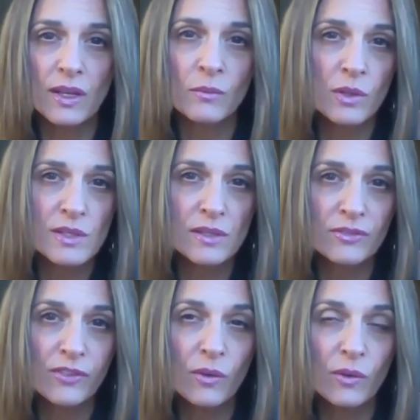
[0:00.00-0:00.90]
and what's
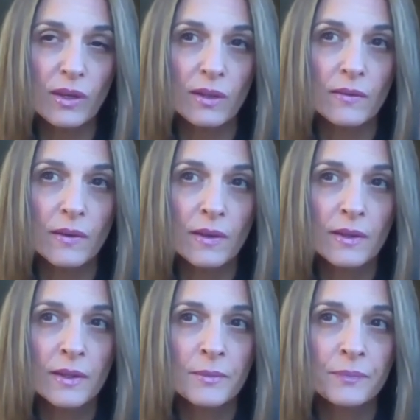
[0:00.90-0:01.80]
unfolding.
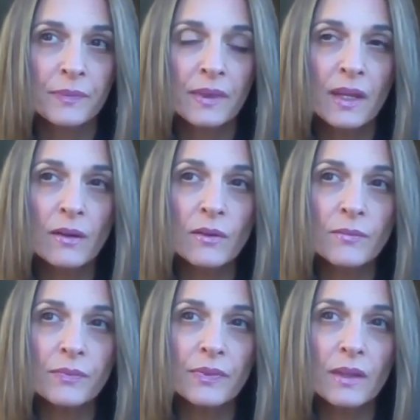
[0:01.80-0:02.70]
Now,
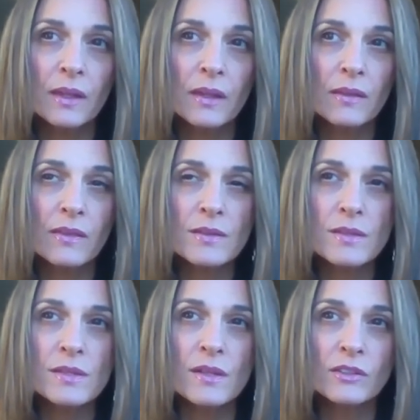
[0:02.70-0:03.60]

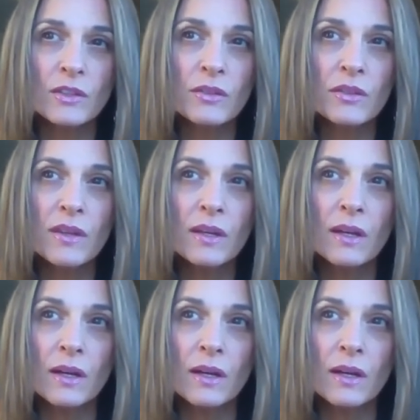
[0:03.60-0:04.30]
I don't think